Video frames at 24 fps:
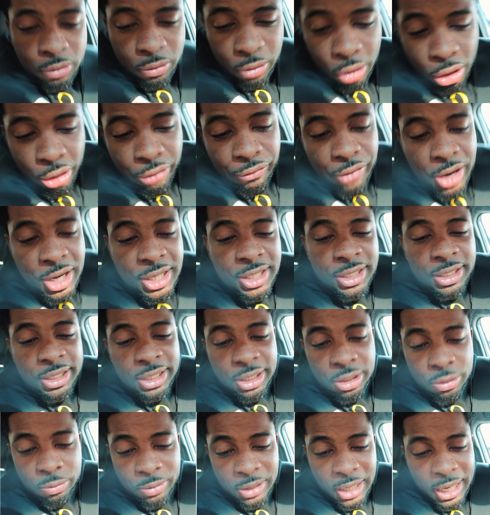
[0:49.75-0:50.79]

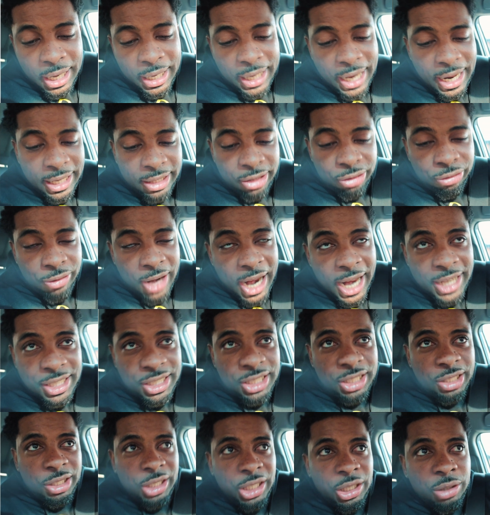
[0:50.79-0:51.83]
Originally when I got the
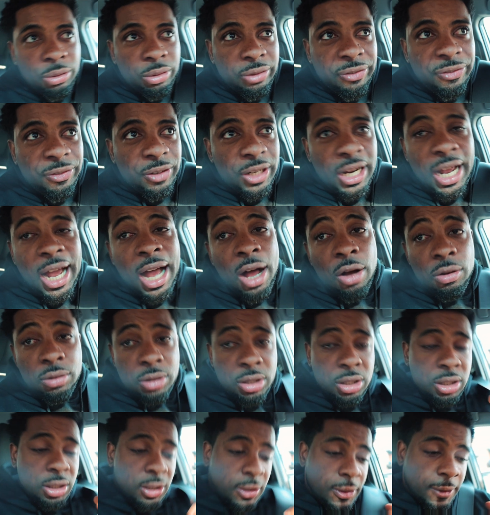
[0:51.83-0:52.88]
ratchet, it was for the
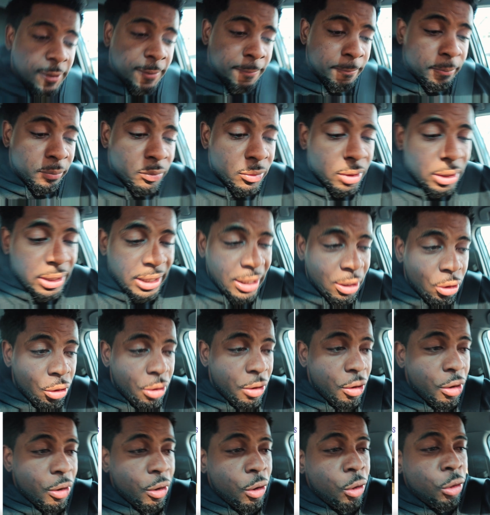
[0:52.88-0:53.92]
house.
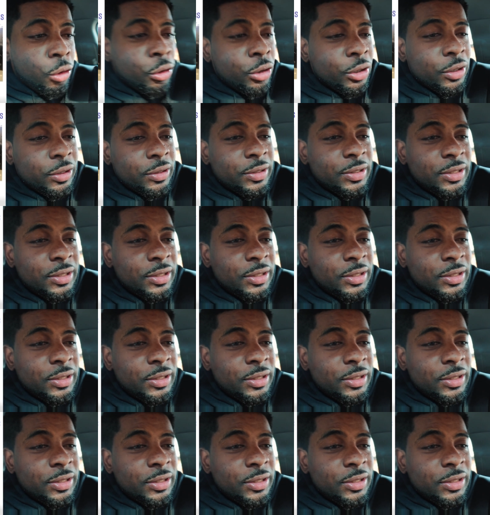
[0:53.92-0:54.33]
Or